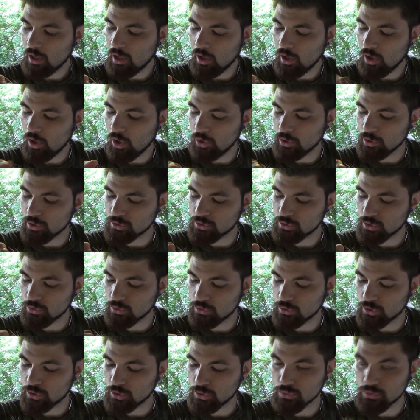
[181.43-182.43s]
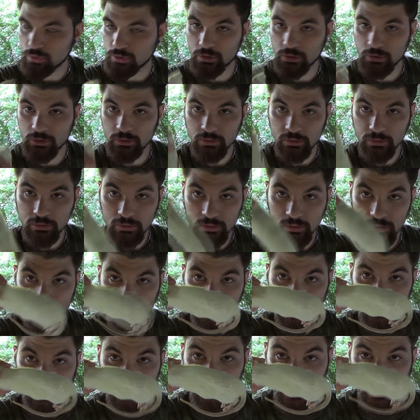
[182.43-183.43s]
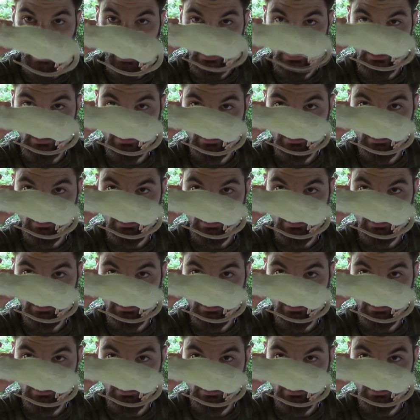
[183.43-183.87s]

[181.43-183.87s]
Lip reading: Oh, he's so cute. See these guys?